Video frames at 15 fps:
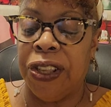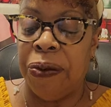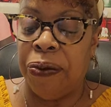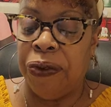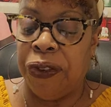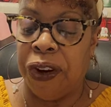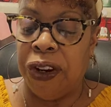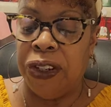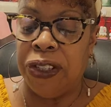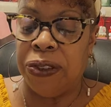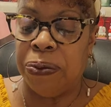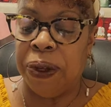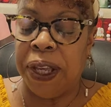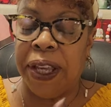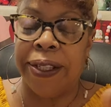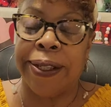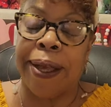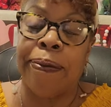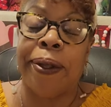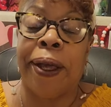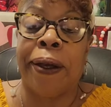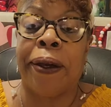them first because
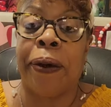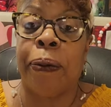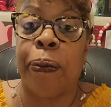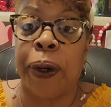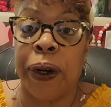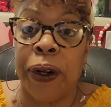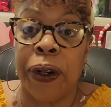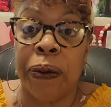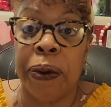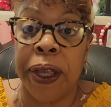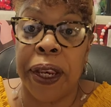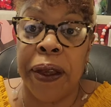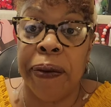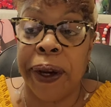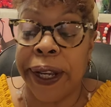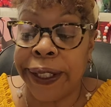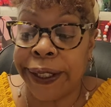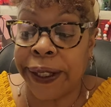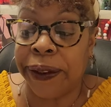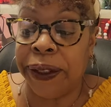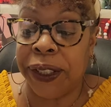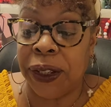I'm not going to burn them anyway,
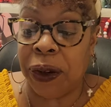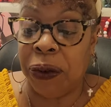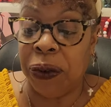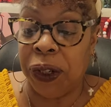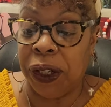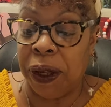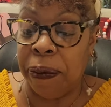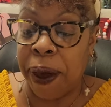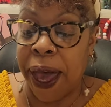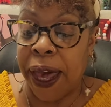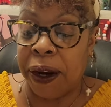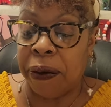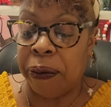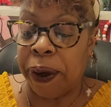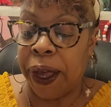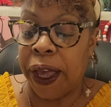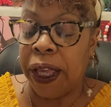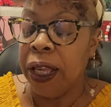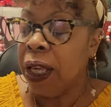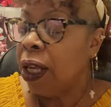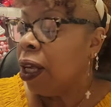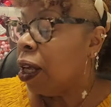so it don't really matter. But
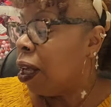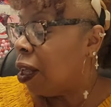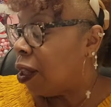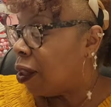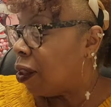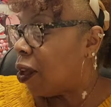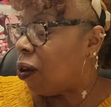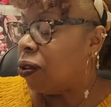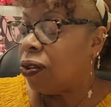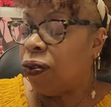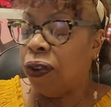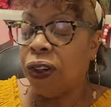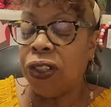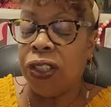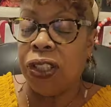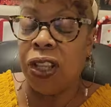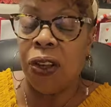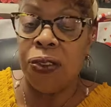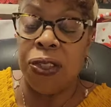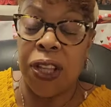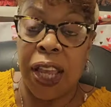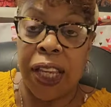those first,
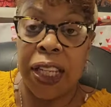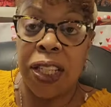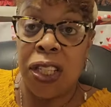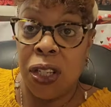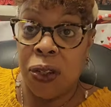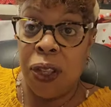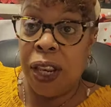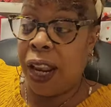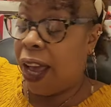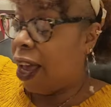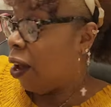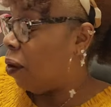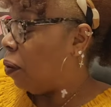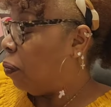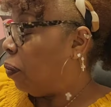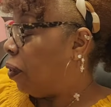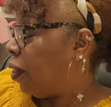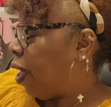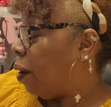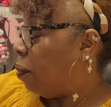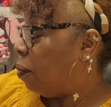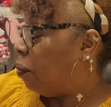those second two that I opened,
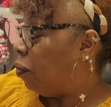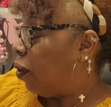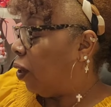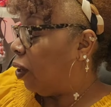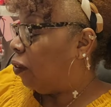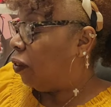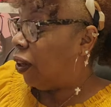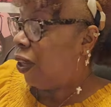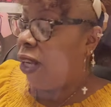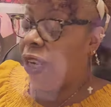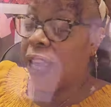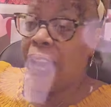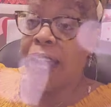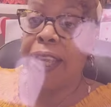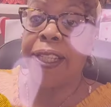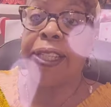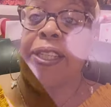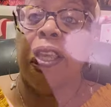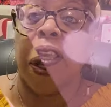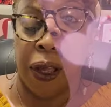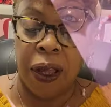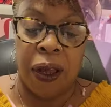they were really, really nice.
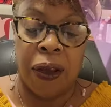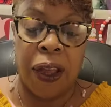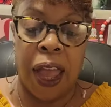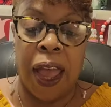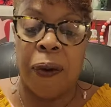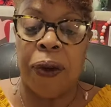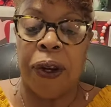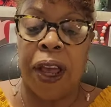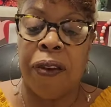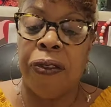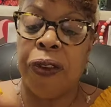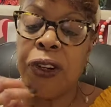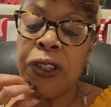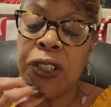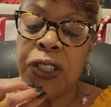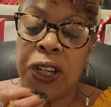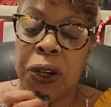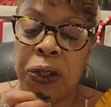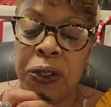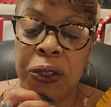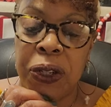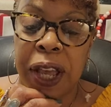Okay, okay. when I first
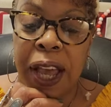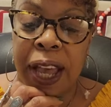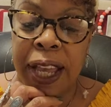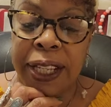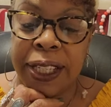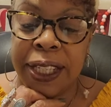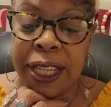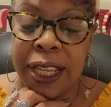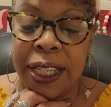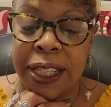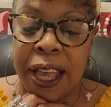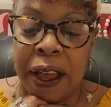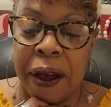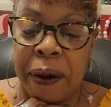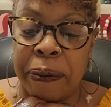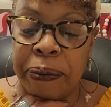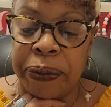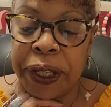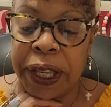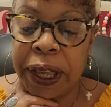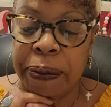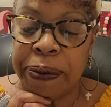showed you guys these um,
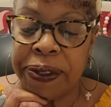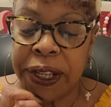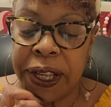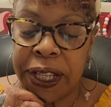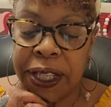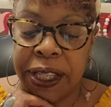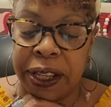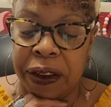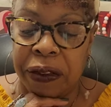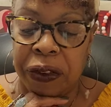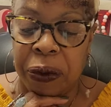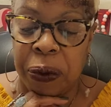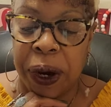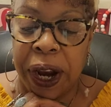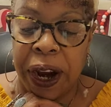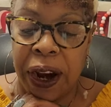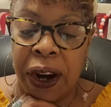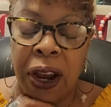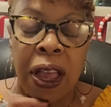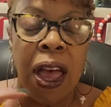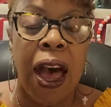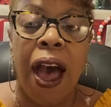Gibson silverware,
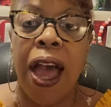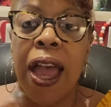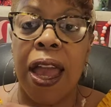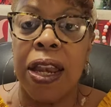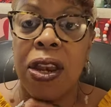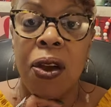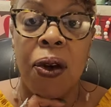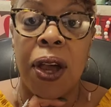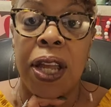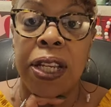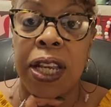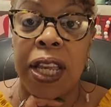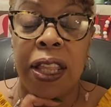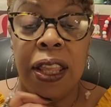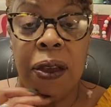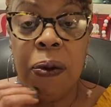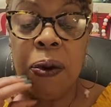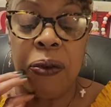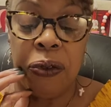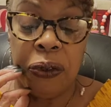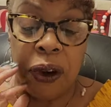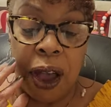I had no idea they
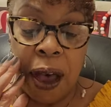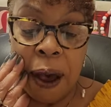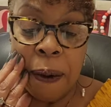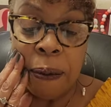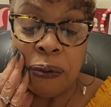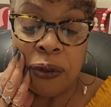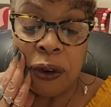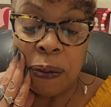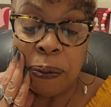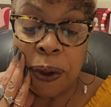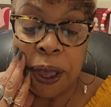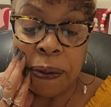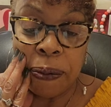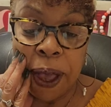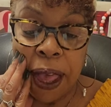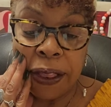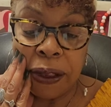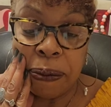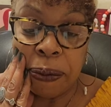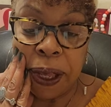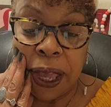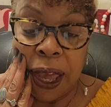were um, from Bed Bath
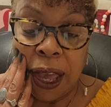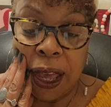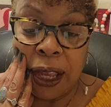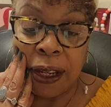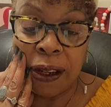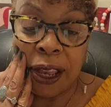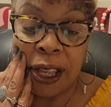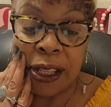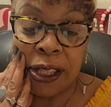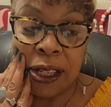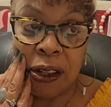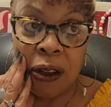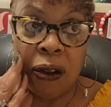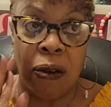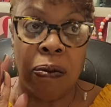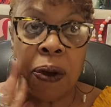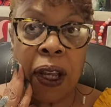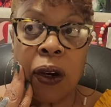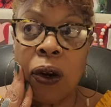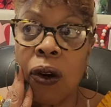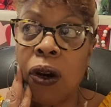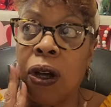& Beyond until my
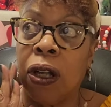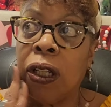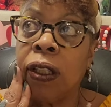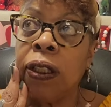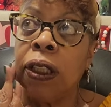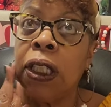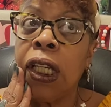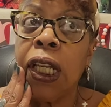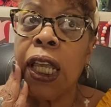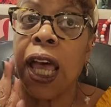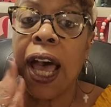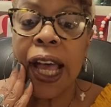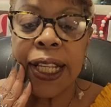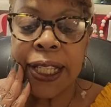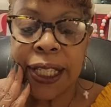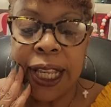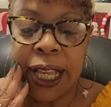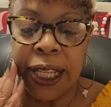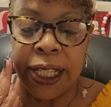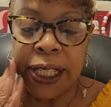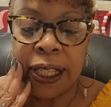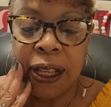girl
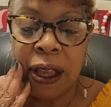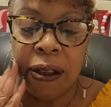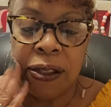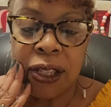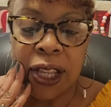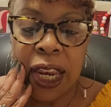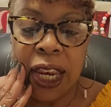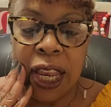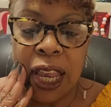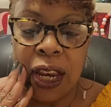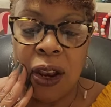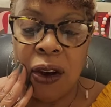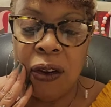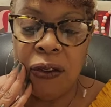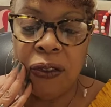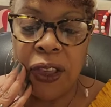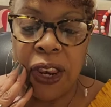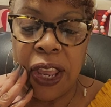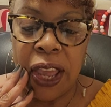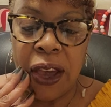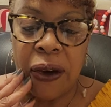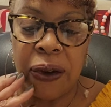Constance said it in her
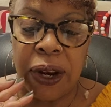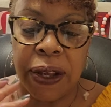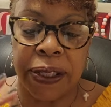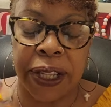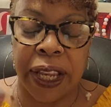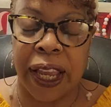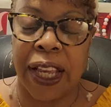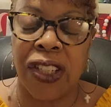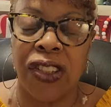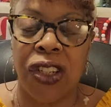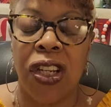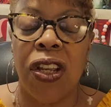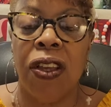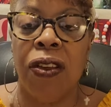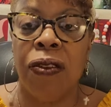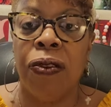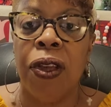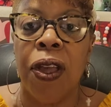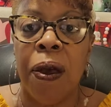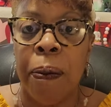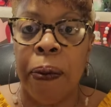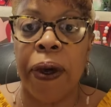video. And I was like, I should have
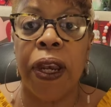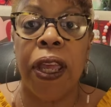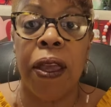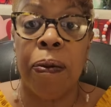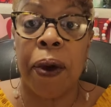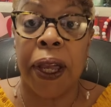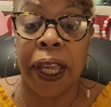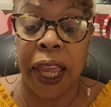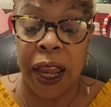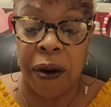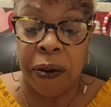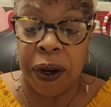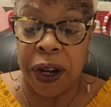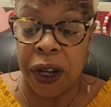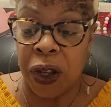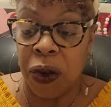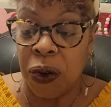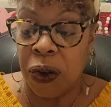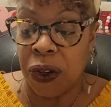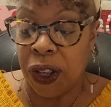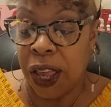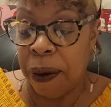put it in my camera and
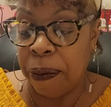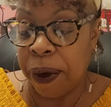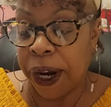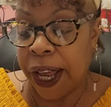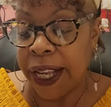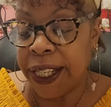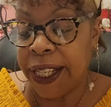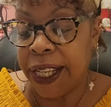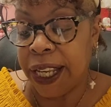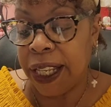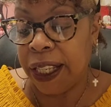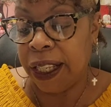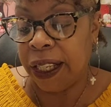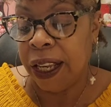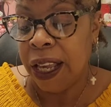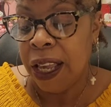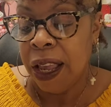Googled it, but I didn't.